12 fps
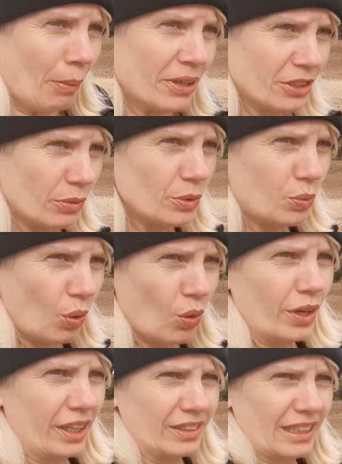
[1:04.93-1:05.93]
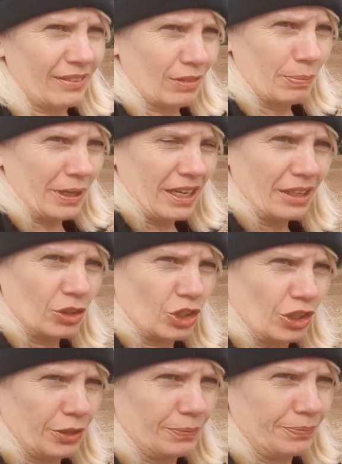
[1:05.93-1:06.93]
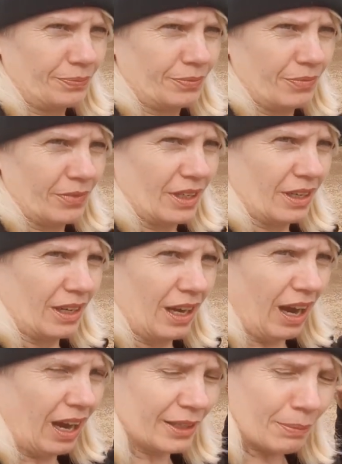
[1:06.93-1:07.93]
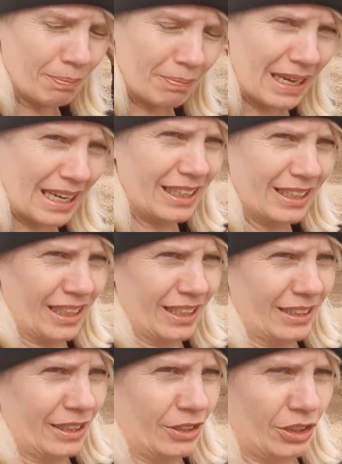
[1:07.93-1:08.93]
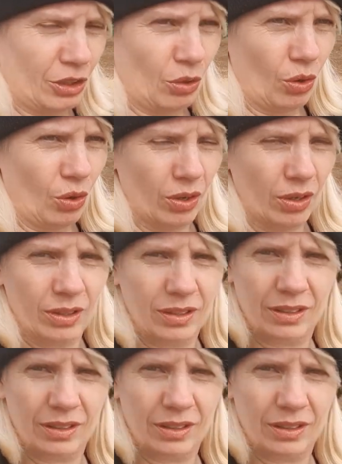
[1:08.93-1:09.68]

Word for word: But as I was walking down the beach, I immediately saw